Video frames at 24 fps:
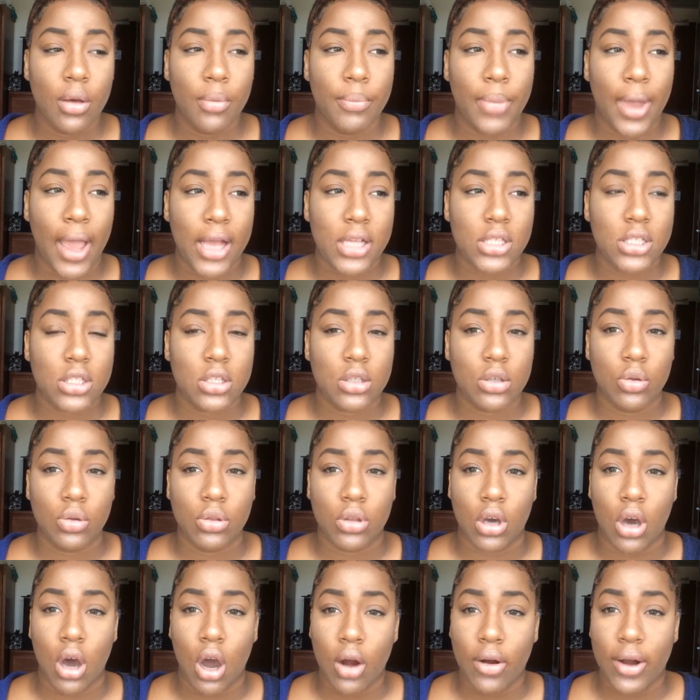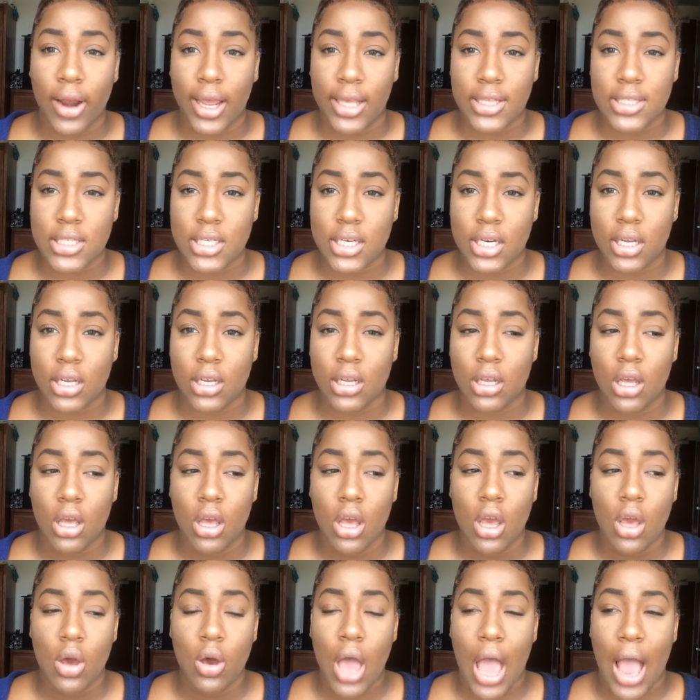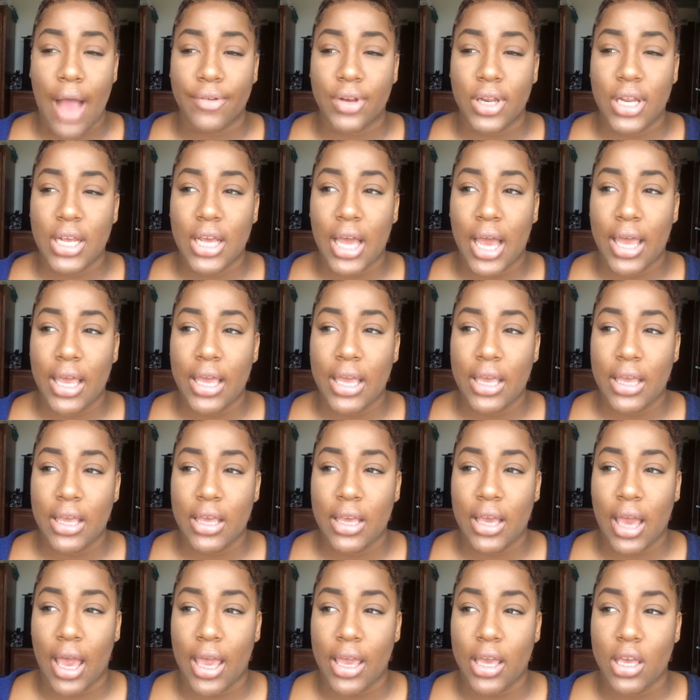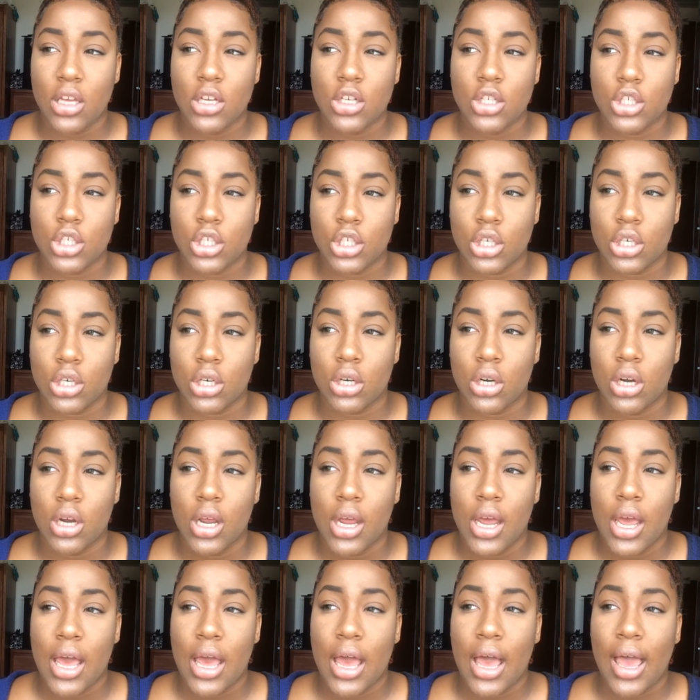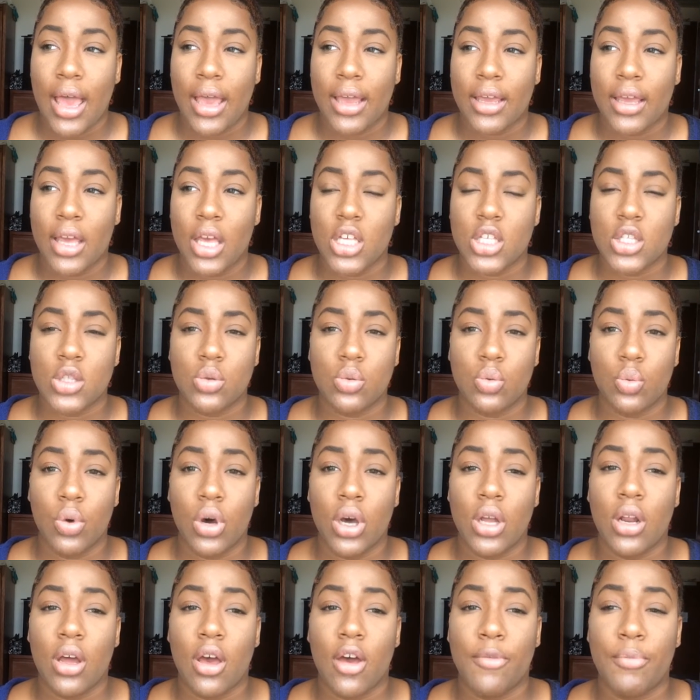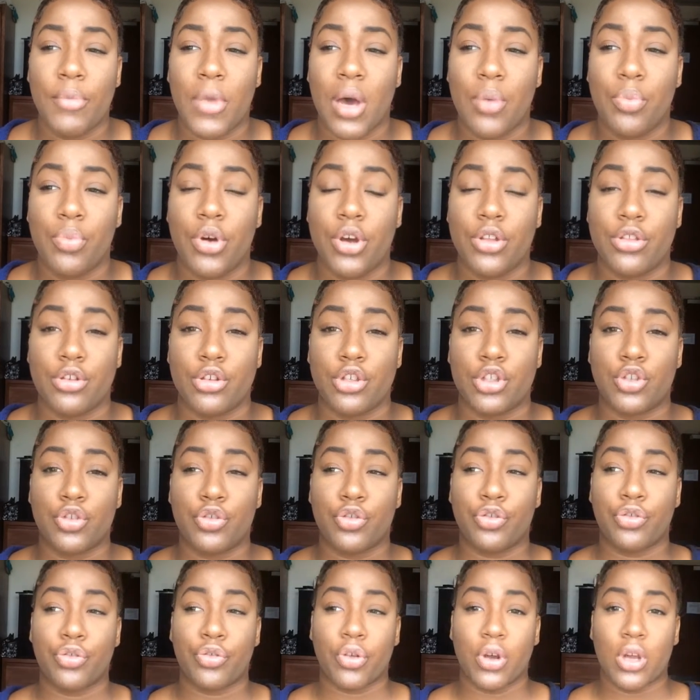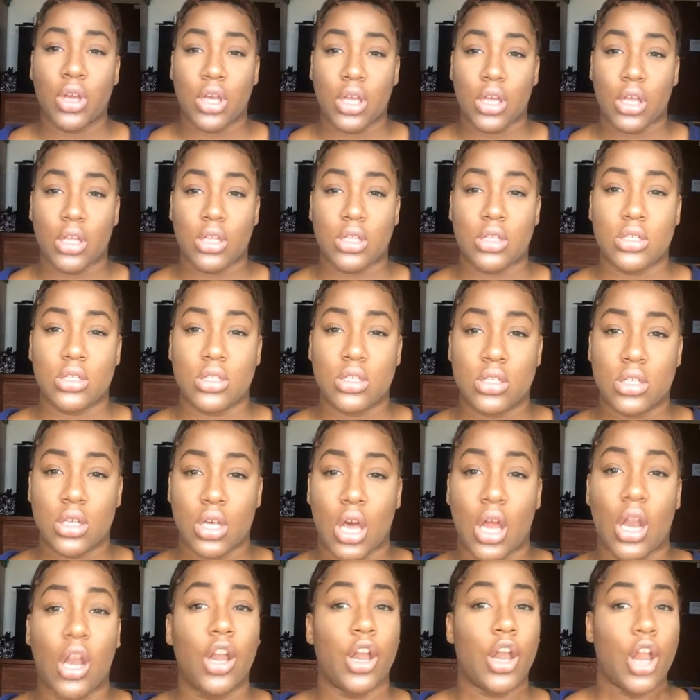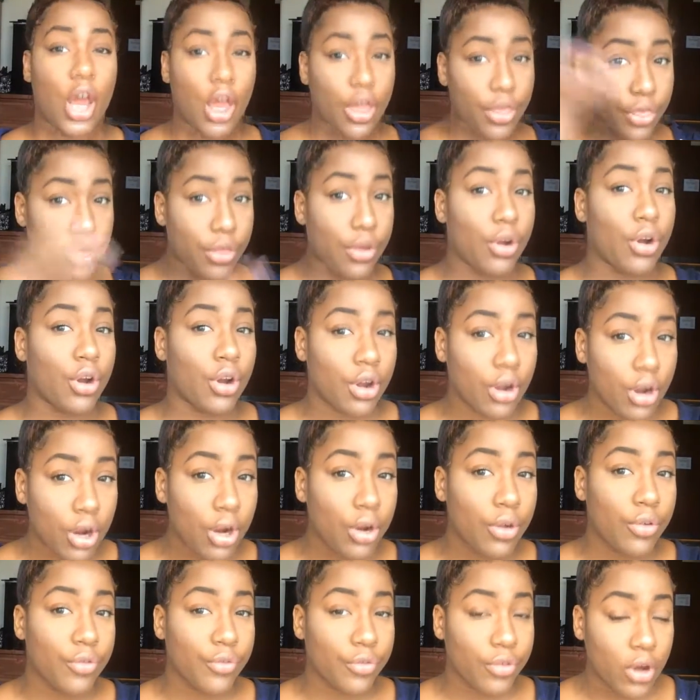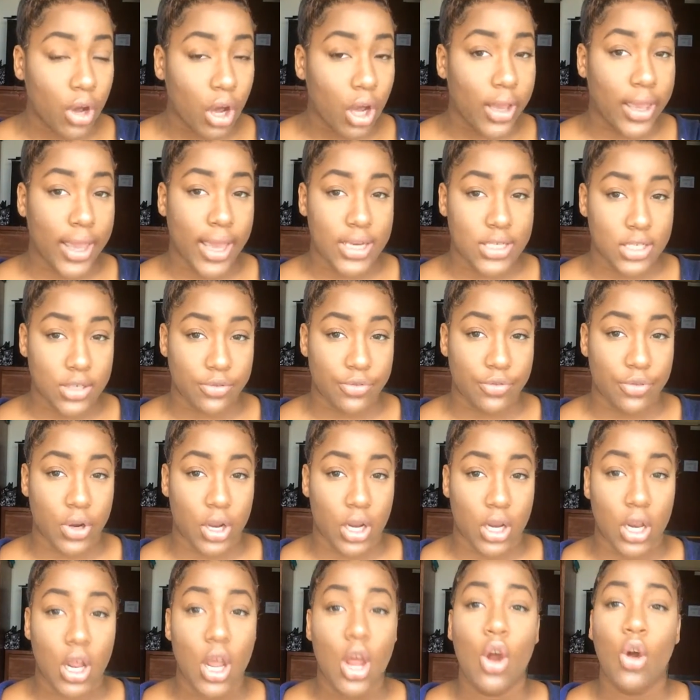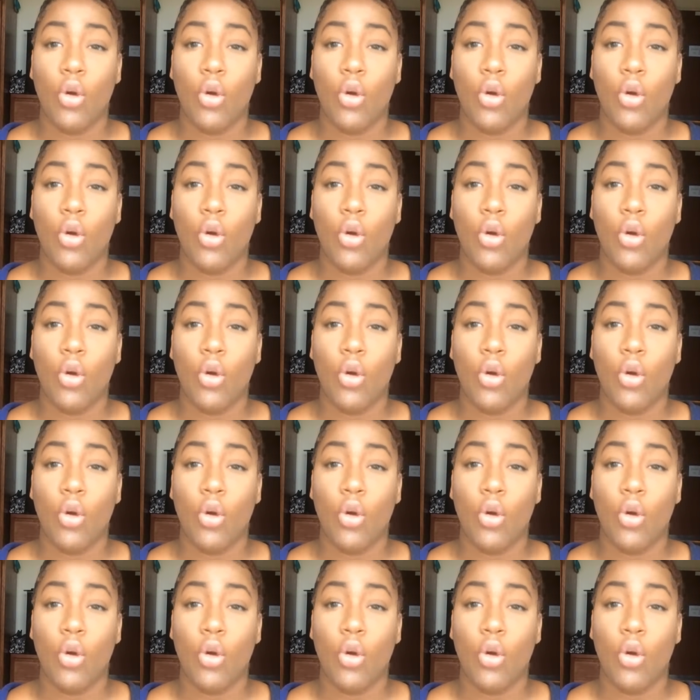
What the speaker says: back to the car accident. After he got hit, he got injured. I guess one of my brother's friends, another Caucasian friend,